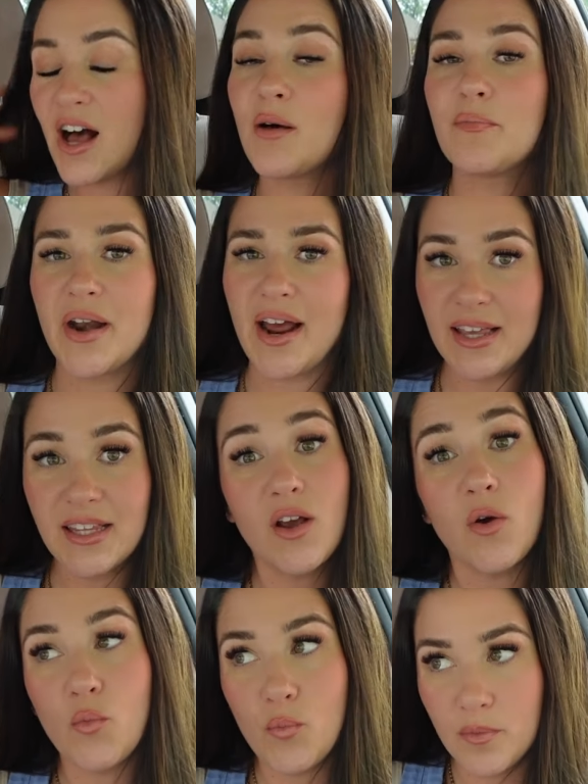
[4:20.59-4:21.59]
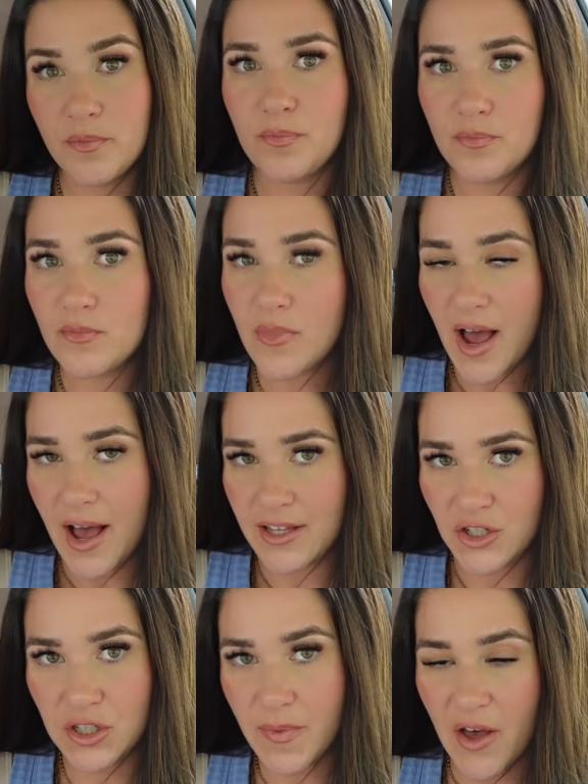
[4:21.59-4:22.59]
um, but I, like,
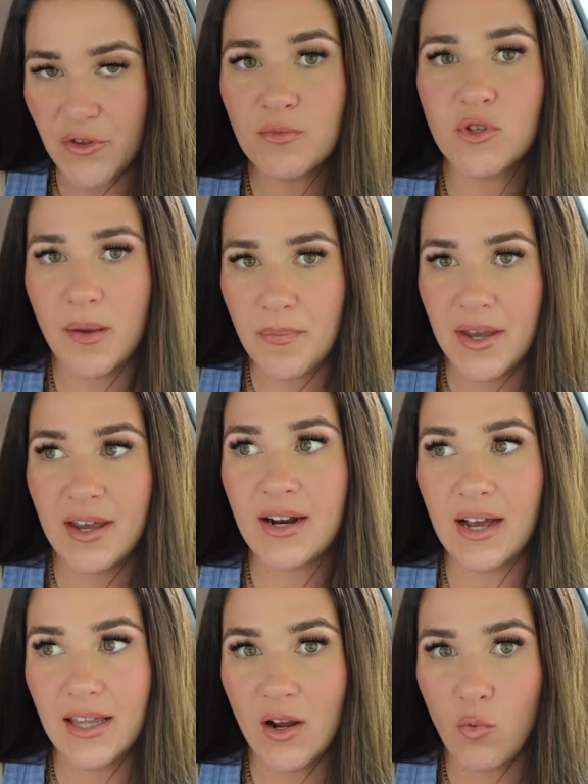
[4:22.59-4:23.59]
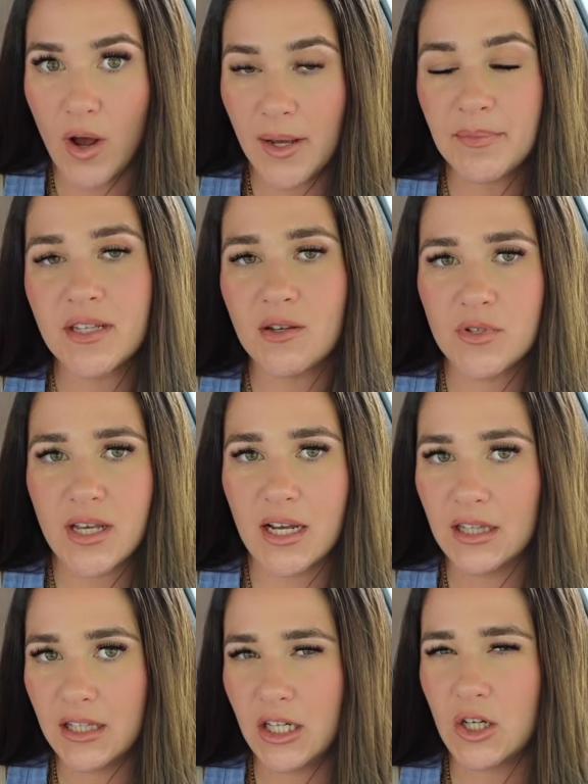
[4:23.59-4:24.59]
had to use the bathroom, so I peed. I, like, wiped, and there was, like,
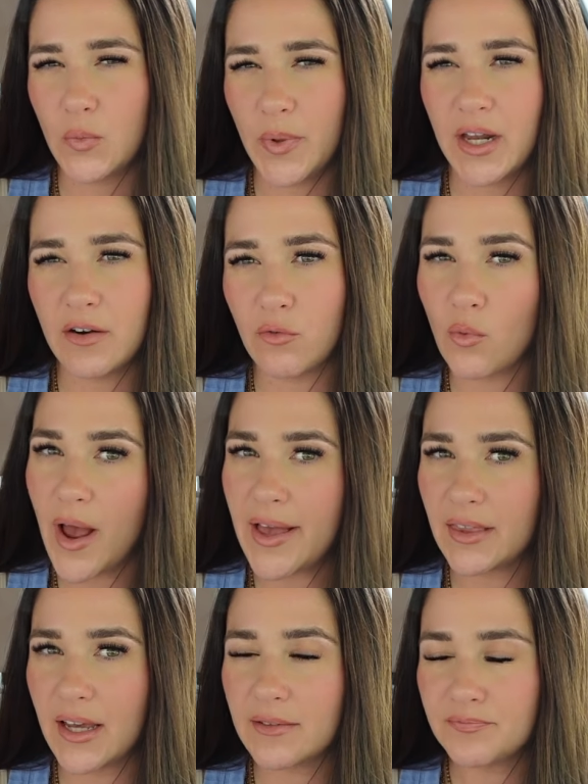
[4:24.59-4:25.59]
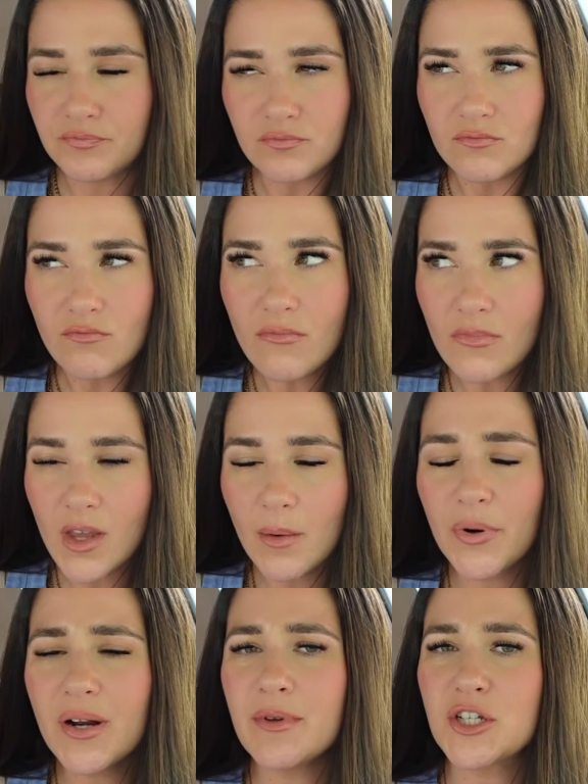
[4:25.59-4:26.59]
a little bit of red, like,
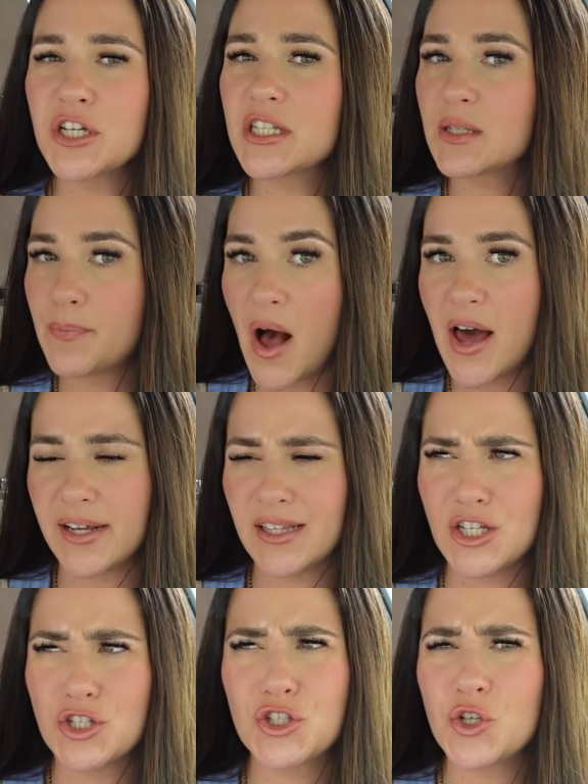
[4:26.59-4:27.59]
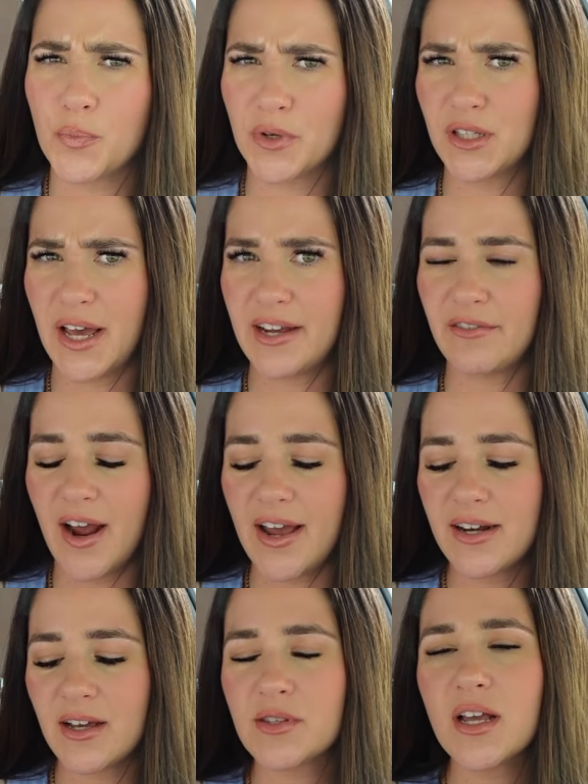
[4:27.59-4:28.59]
pretty much, like, spotting, like, super light,
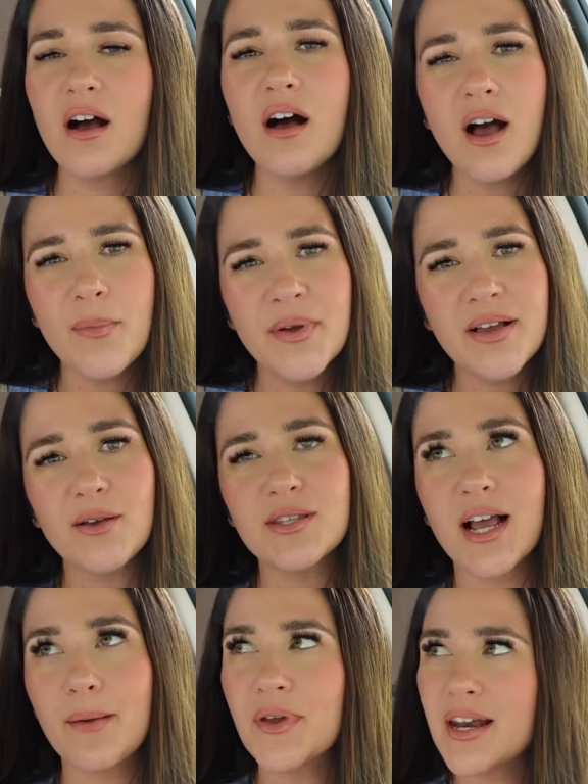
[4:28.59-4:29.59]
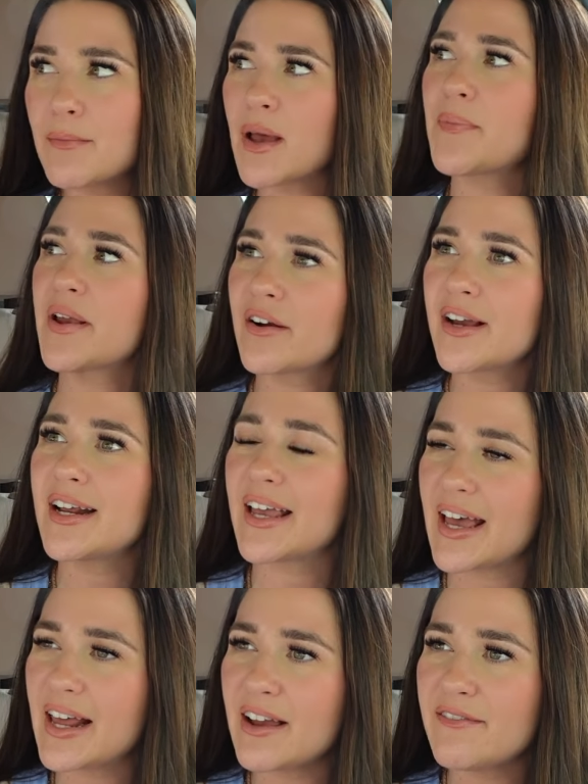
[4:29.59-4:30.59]
right? And I was like, oh, I was like, I'm getting my period
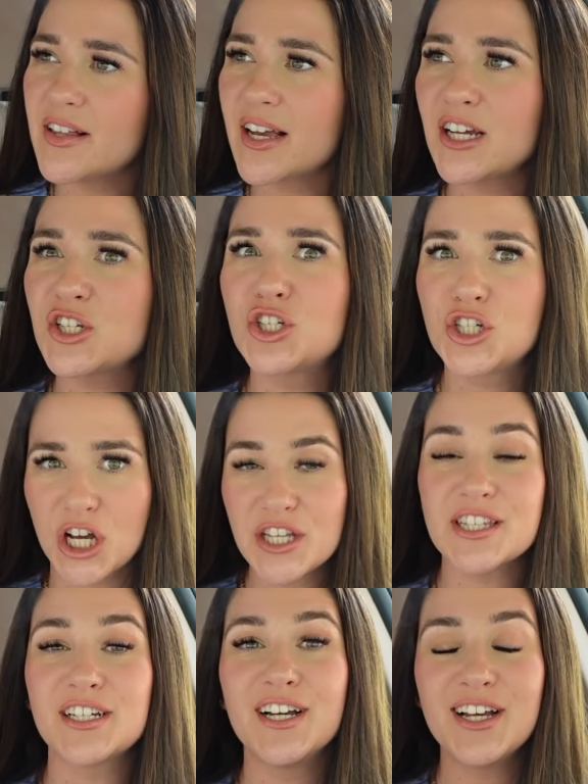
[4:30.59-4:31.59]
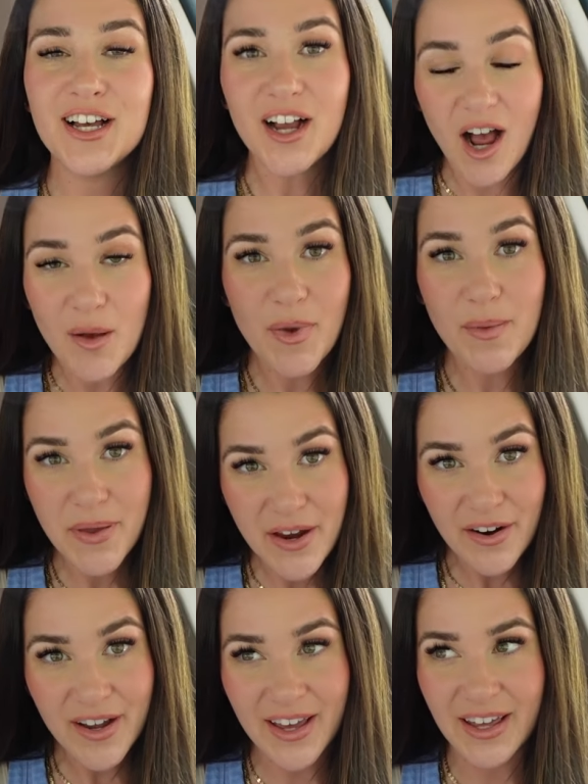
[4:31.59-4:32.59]
again. I feel like I just got my
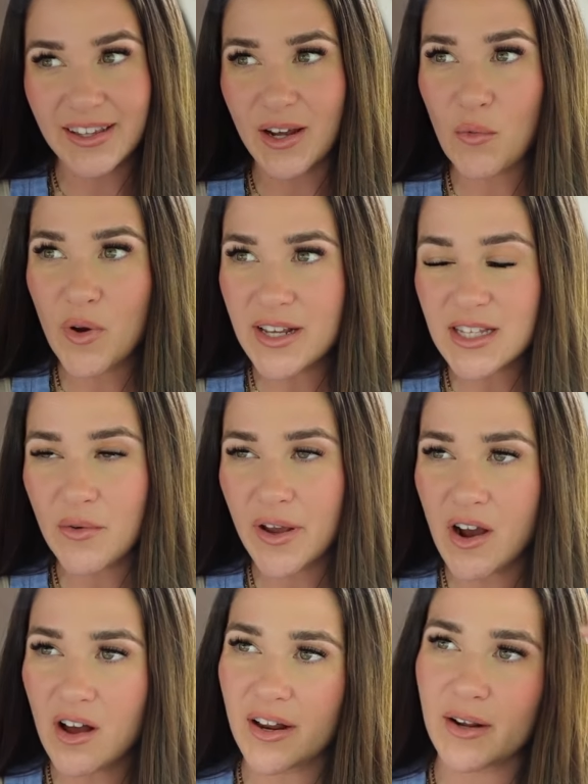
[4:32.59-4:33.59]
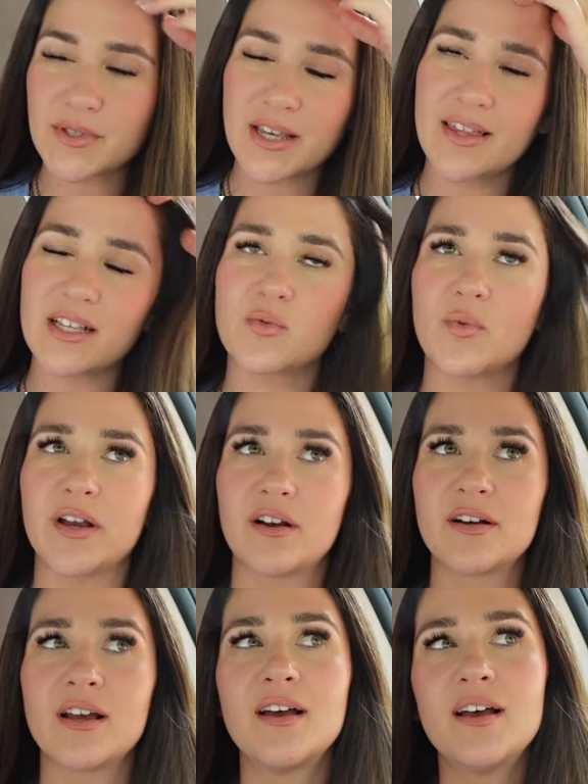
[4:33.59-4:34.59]
period. Like, what is going on? I was like, that's
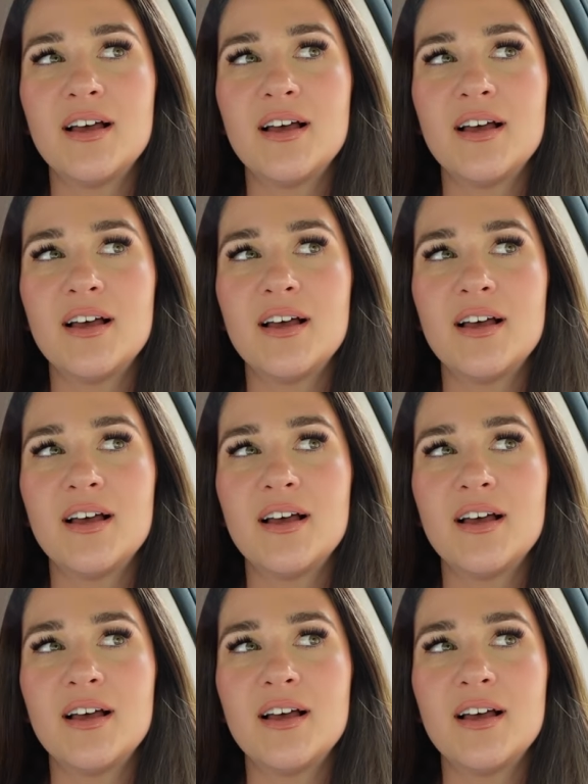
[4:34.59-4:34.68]
weird.